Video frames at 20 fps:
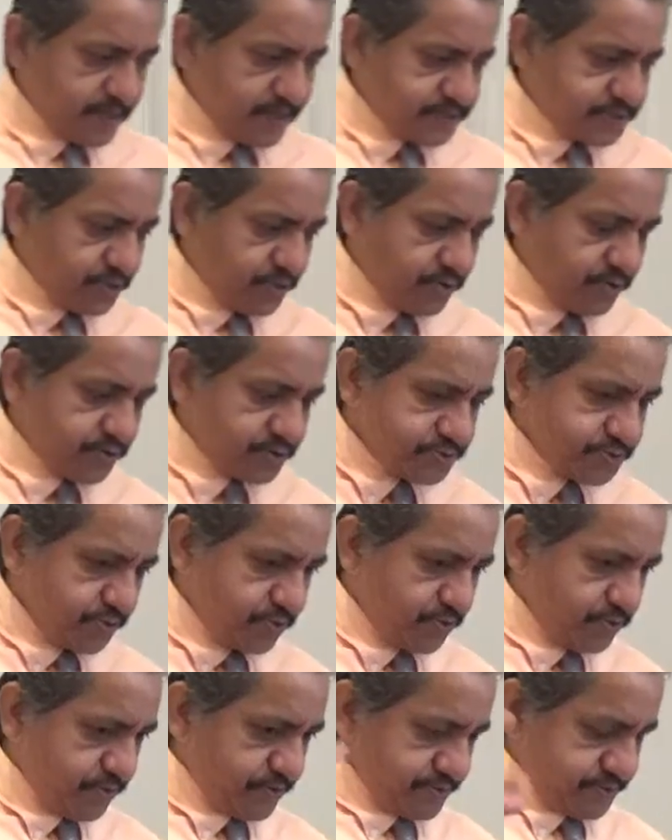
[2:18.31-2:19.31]
so
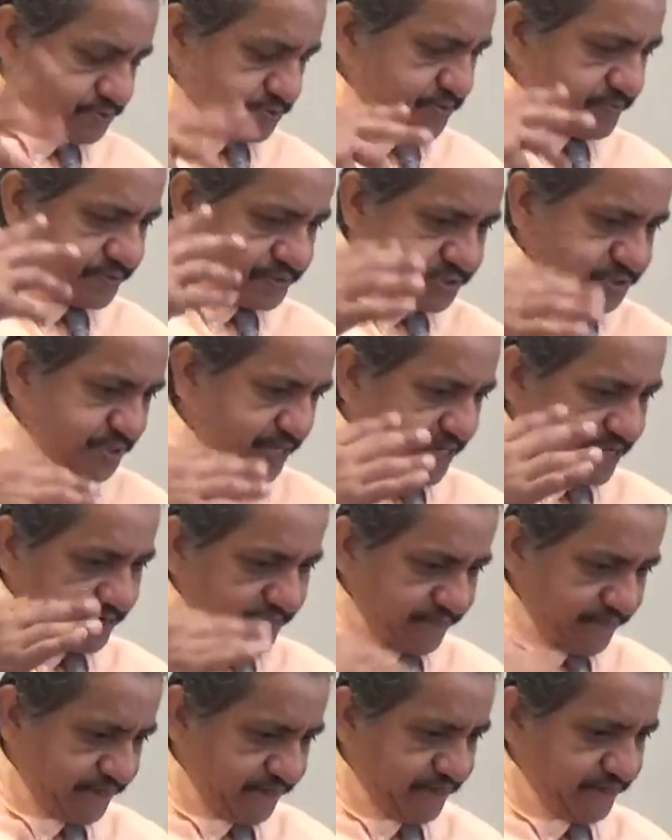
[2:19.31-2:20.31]
so so let me just
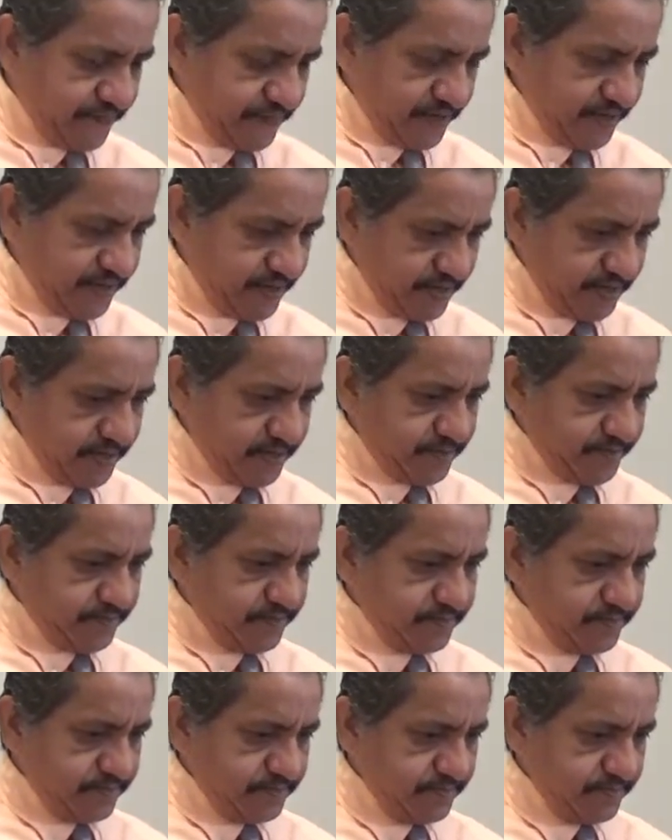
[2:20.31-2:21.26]
kind of uh,